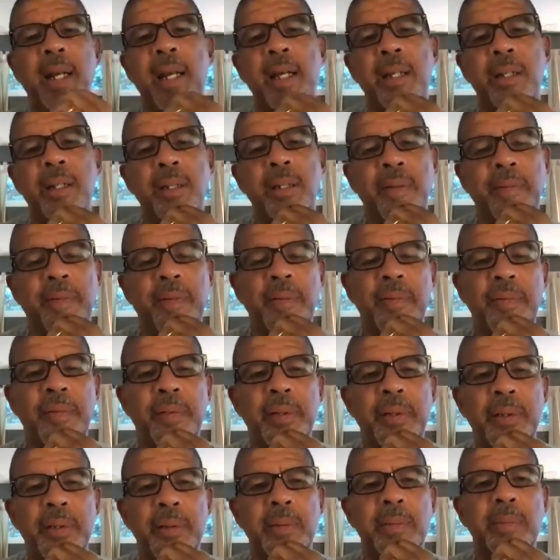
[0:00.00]
it had to
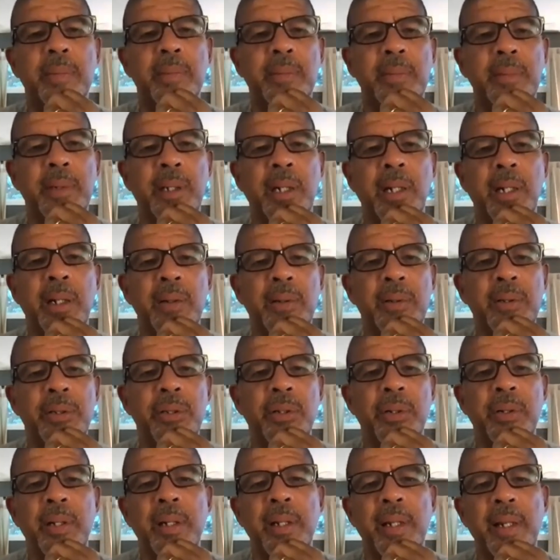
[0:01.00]
fulfill, you know,
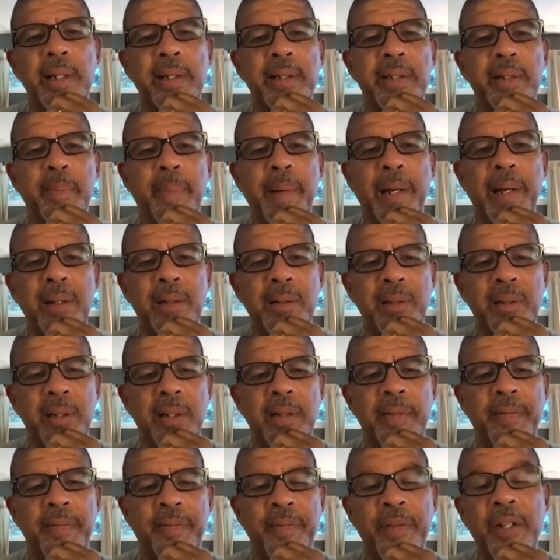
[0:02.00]
certain things about
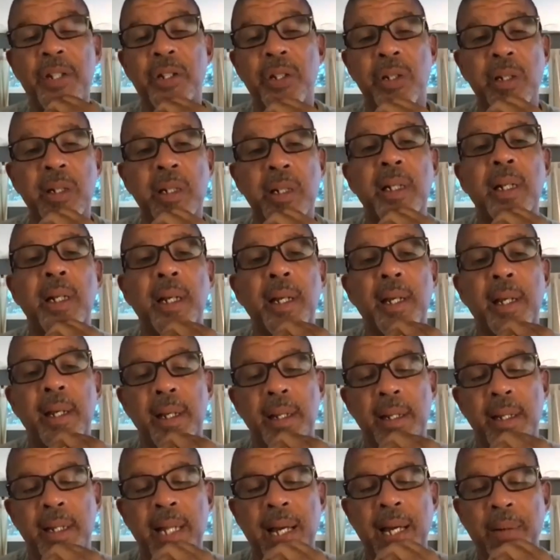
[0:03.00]
the vision
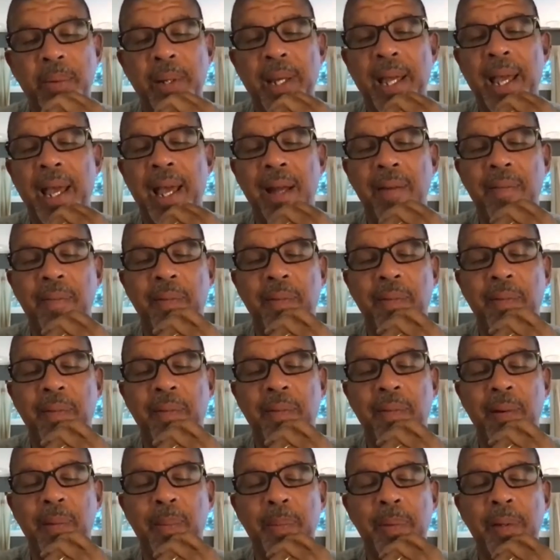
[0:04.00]
that we had
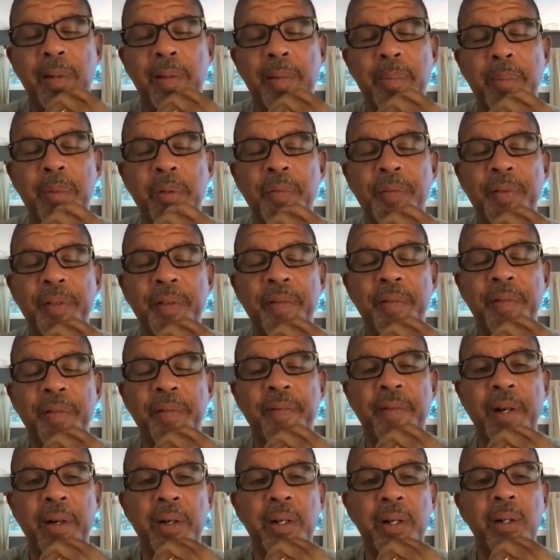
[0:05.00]
from the movie
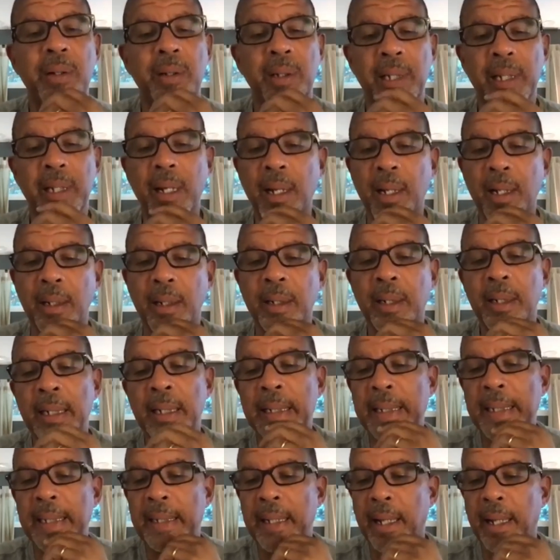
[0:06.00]
very early on.
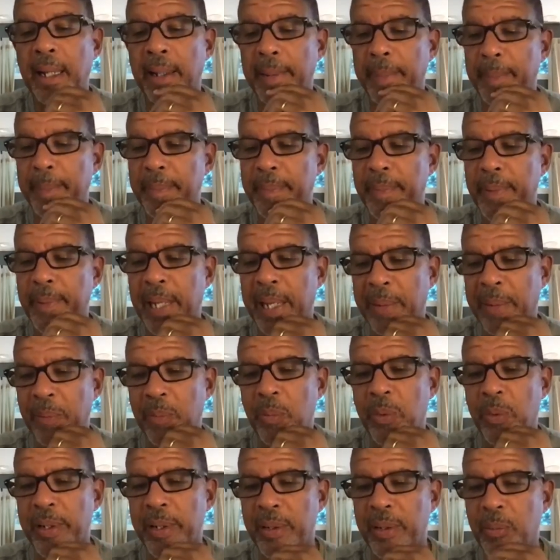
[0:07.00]

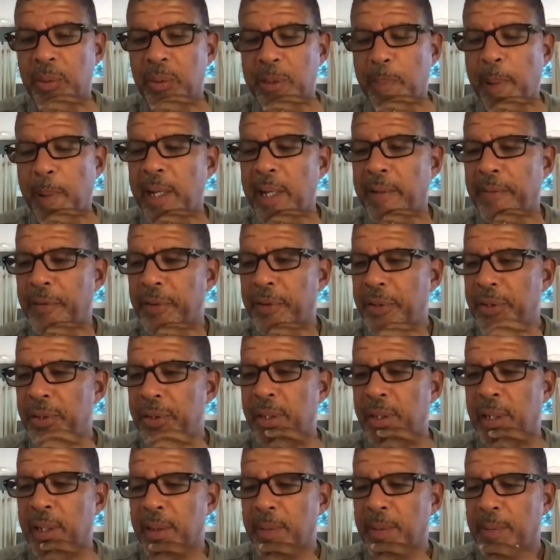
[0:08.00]
And with
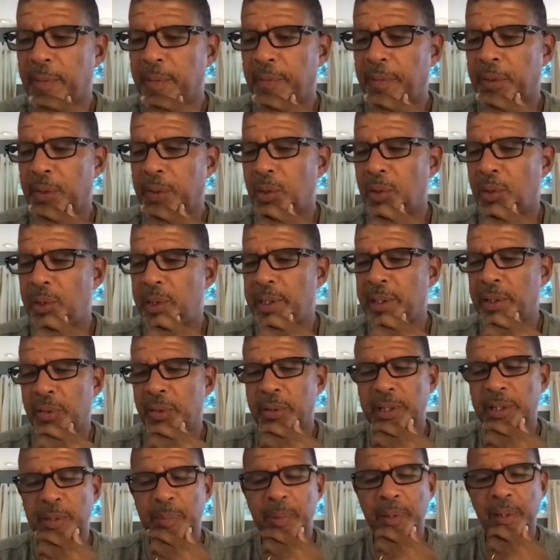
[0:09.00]
Spider-Verse, you know, Phil Lord
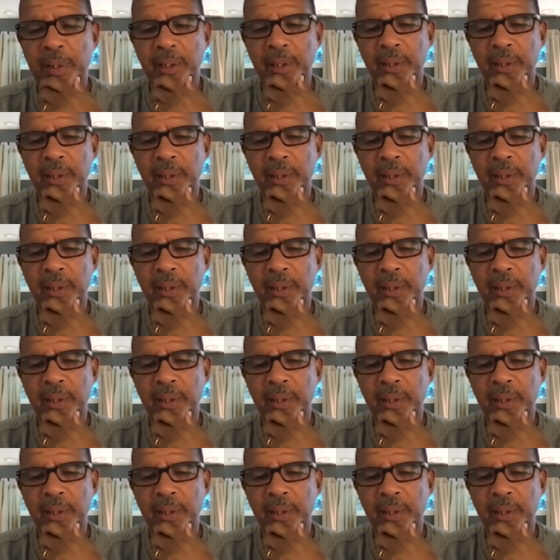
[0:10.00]
and Chris